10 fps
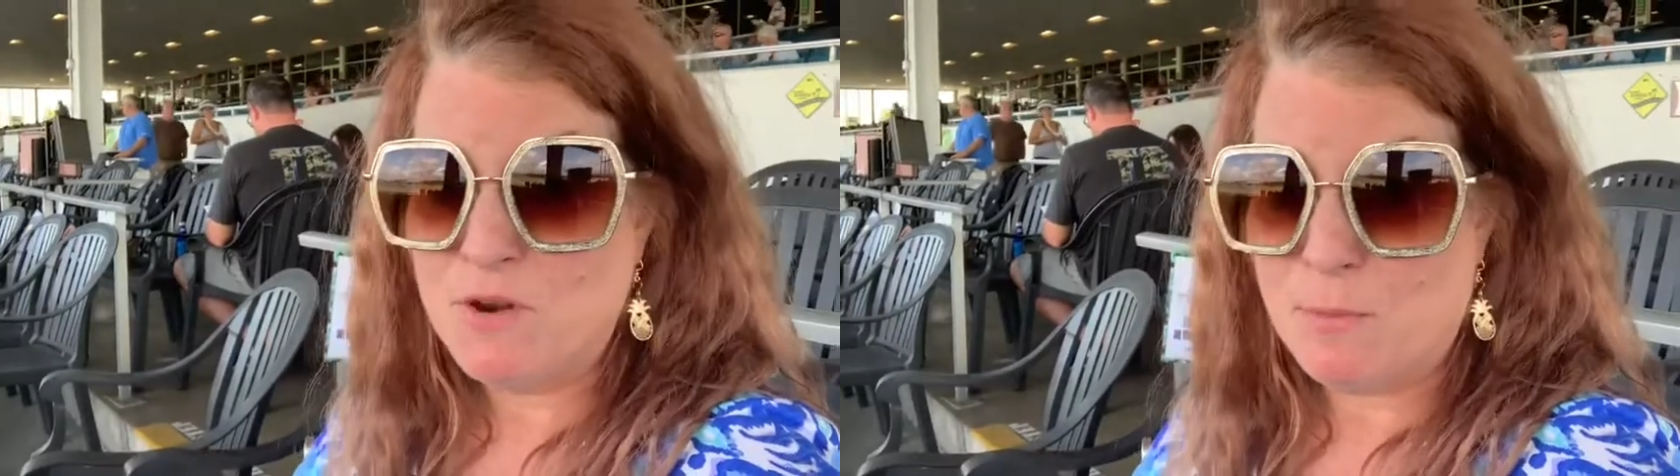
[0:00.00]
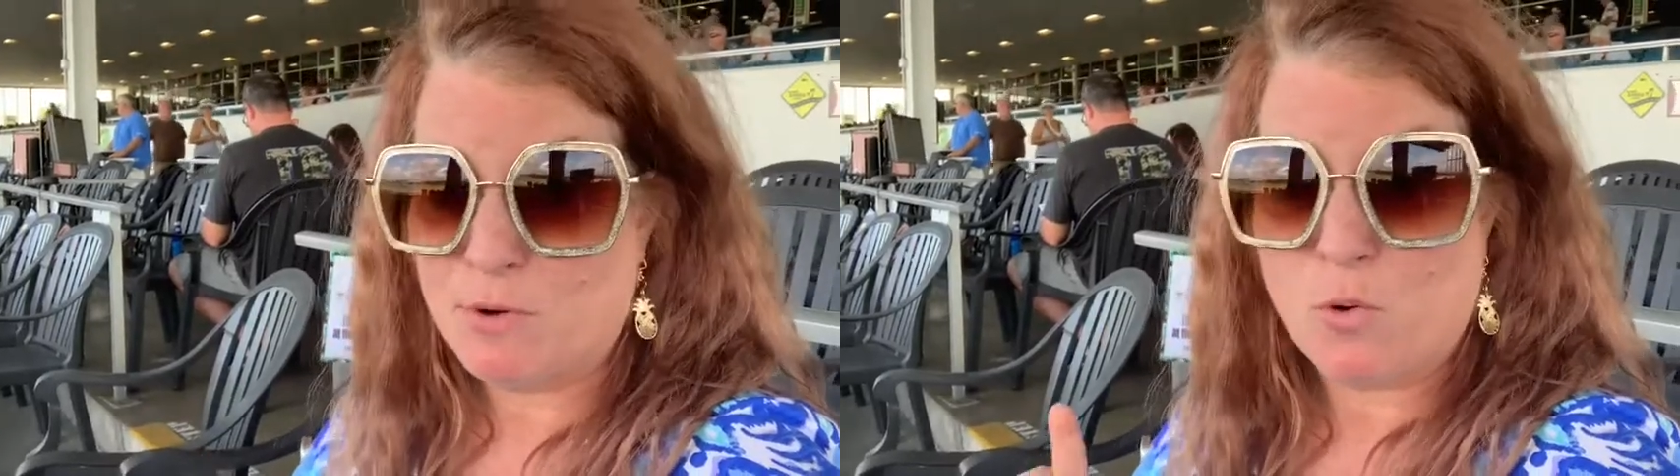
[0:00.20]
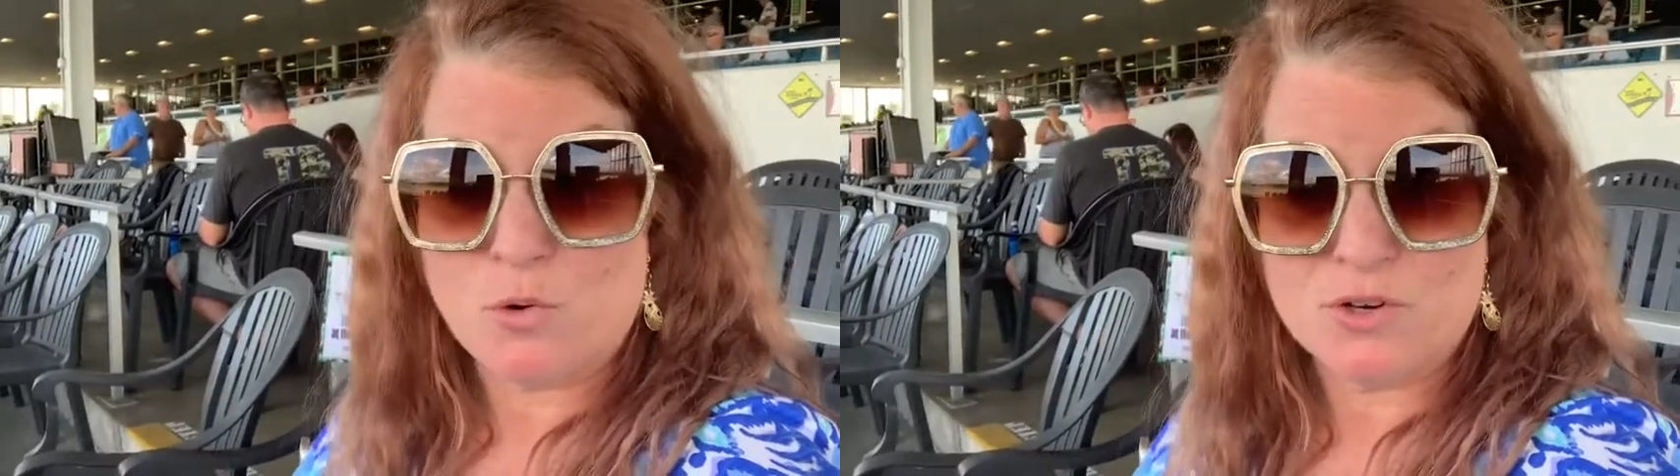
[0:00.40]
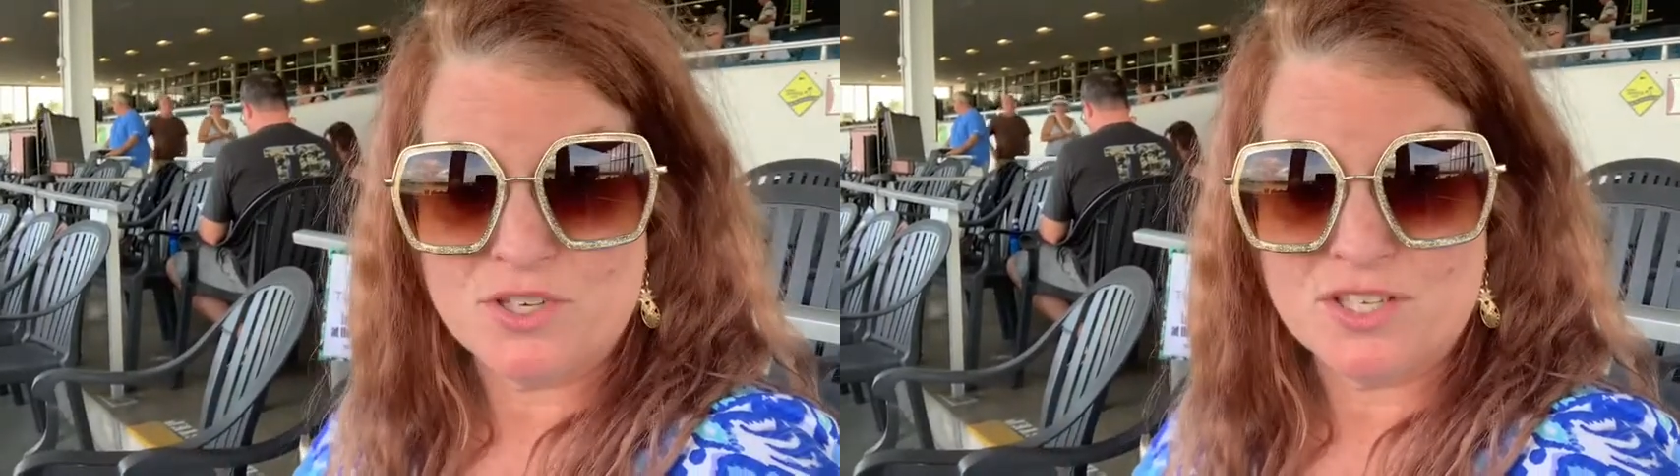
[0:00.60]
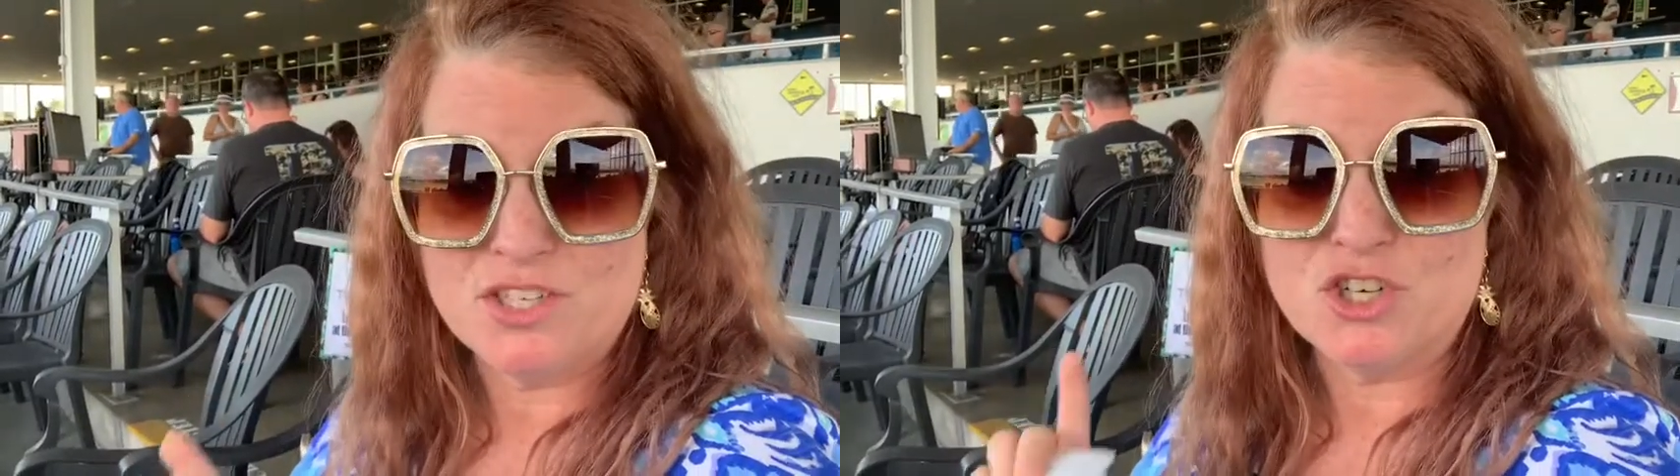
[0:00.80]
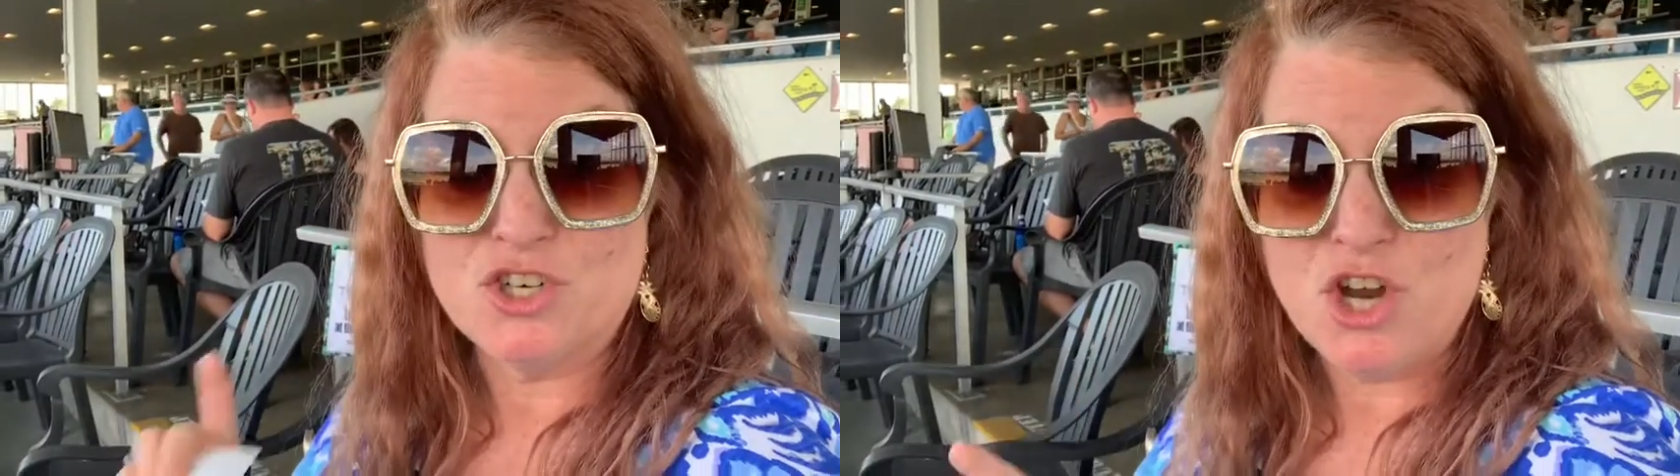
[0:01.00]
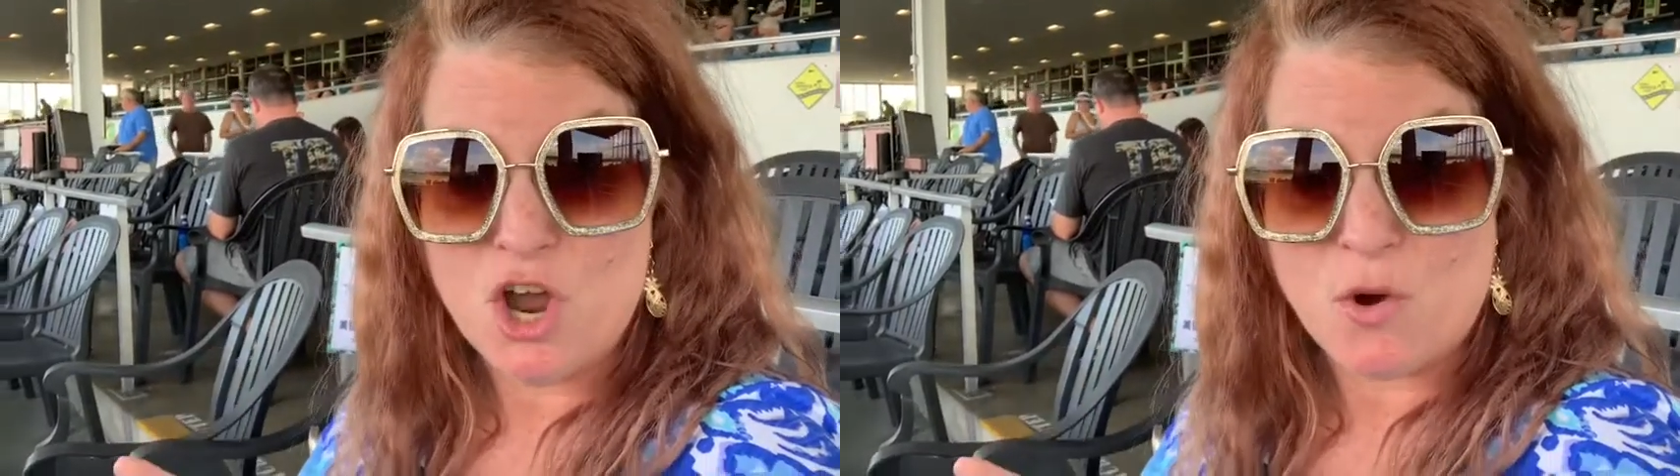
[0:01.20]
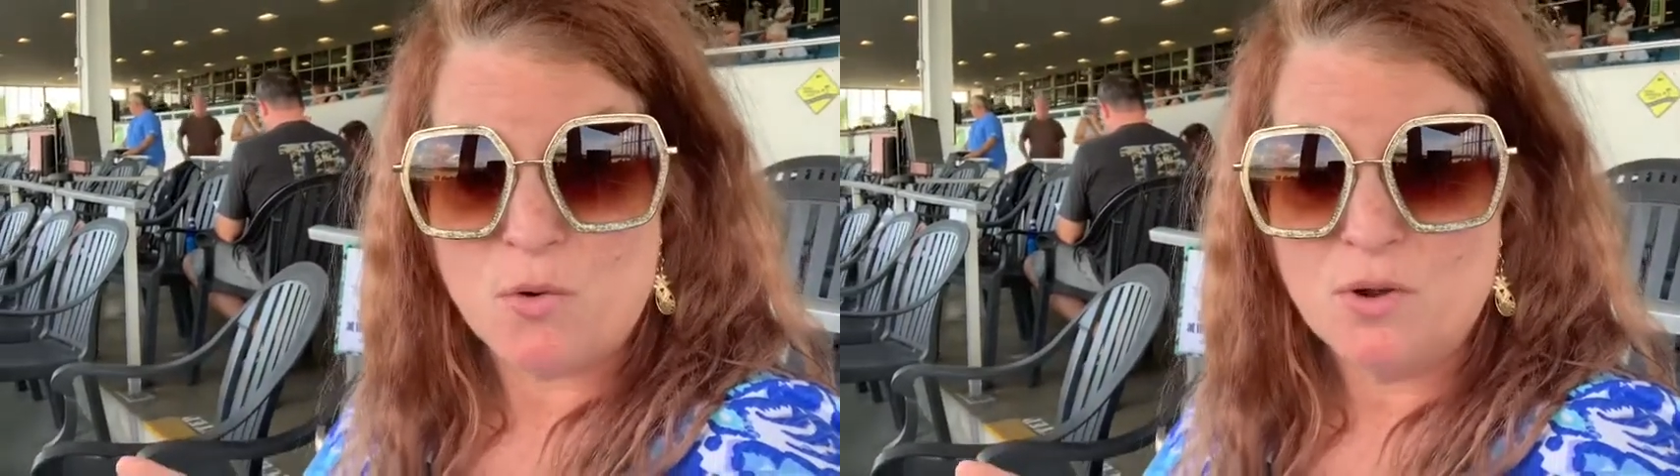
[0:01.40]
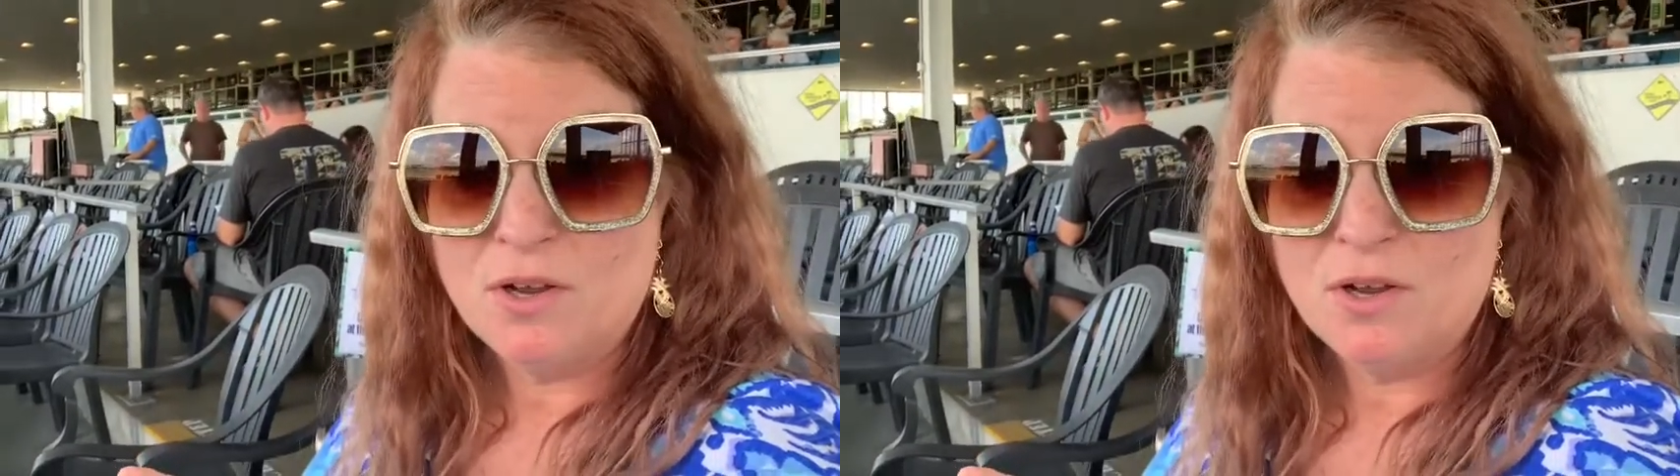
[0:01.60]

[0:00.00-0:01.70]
number horse to show